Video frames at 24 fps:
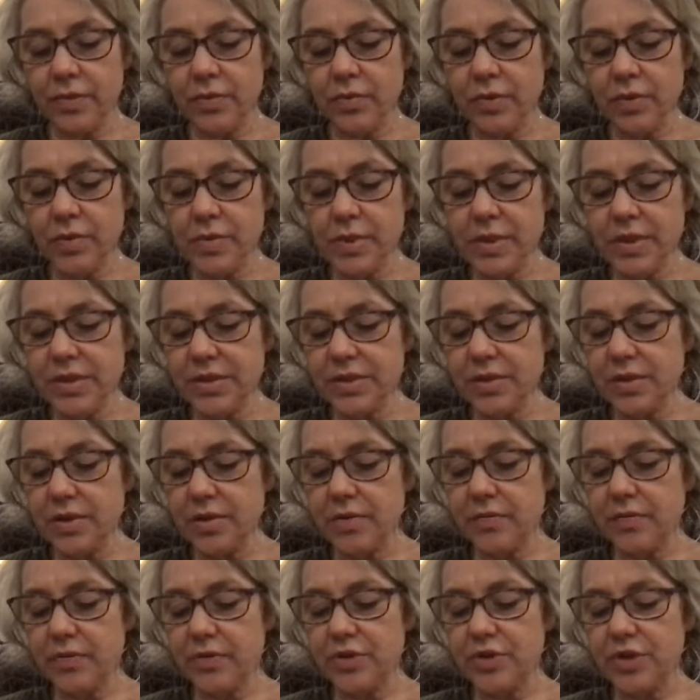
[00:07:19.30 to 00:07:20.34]
We must go
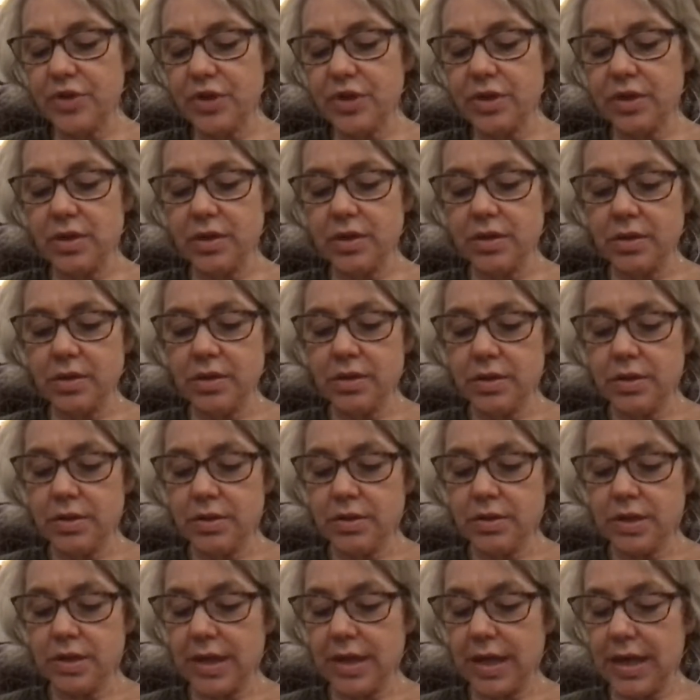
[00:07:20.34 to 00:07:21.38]
to Virginia,
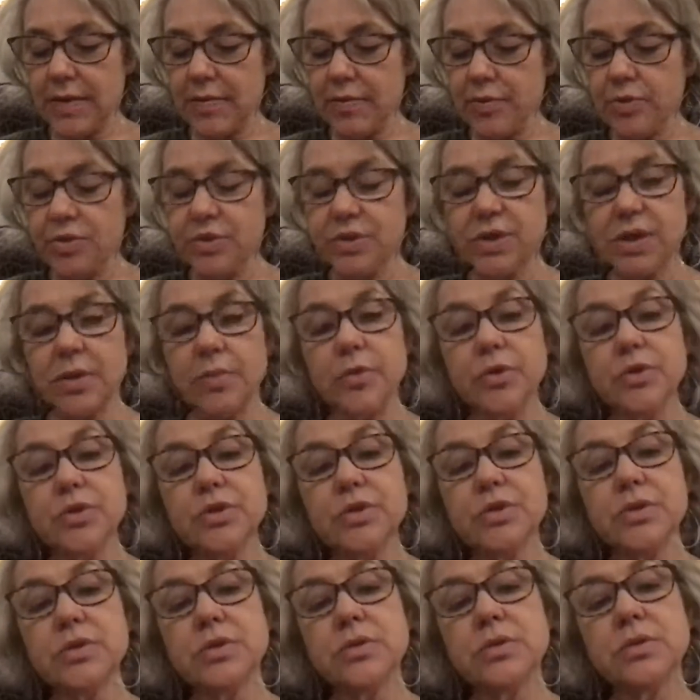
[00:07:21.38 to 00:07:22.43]
said Admiral
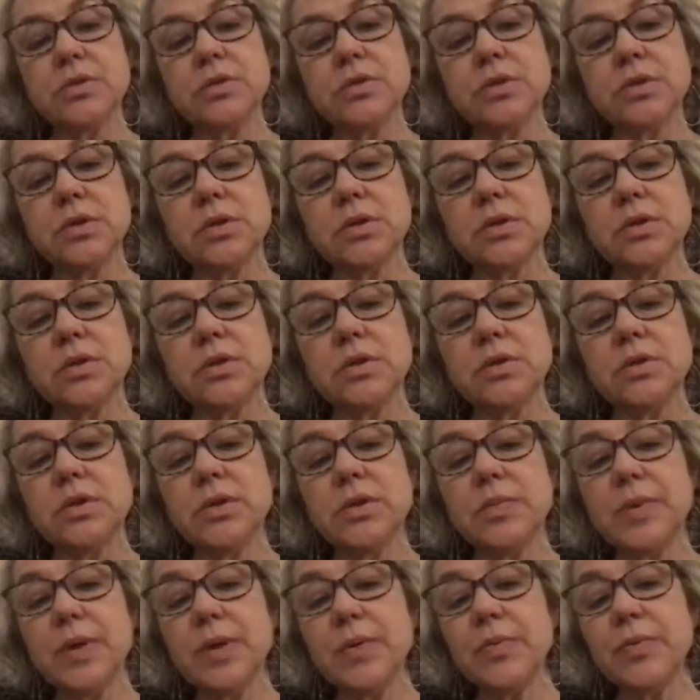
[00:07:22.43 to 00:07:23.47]
Somers.
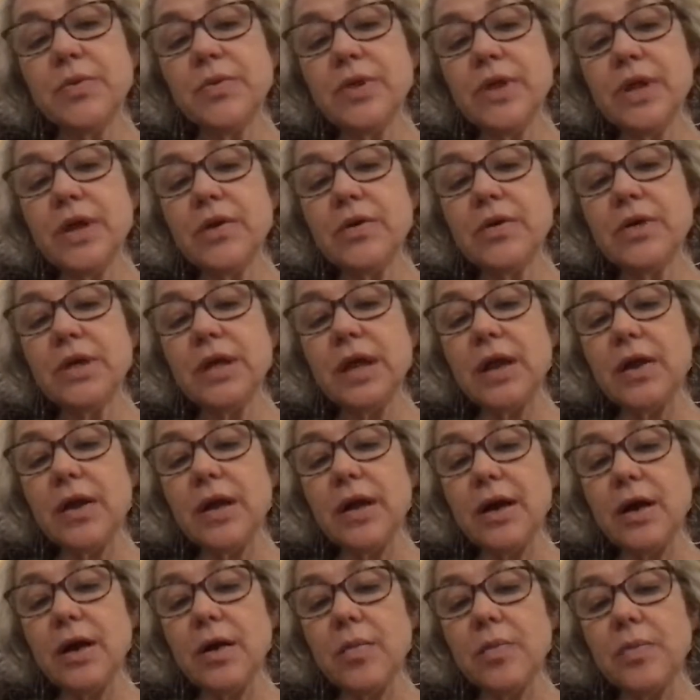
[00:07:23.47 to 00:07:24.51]
The people there need our
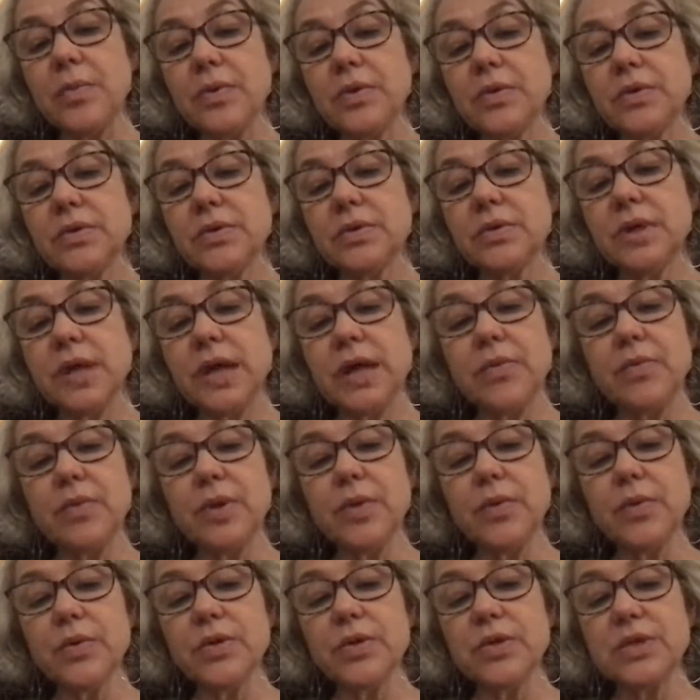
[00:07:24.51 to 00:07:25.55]
help, and
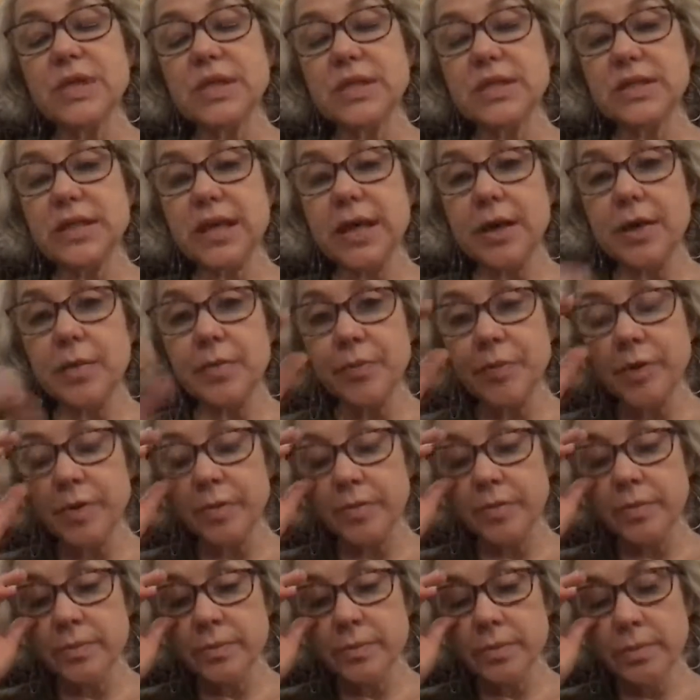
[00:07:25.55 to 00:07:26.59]
we were sent to help them.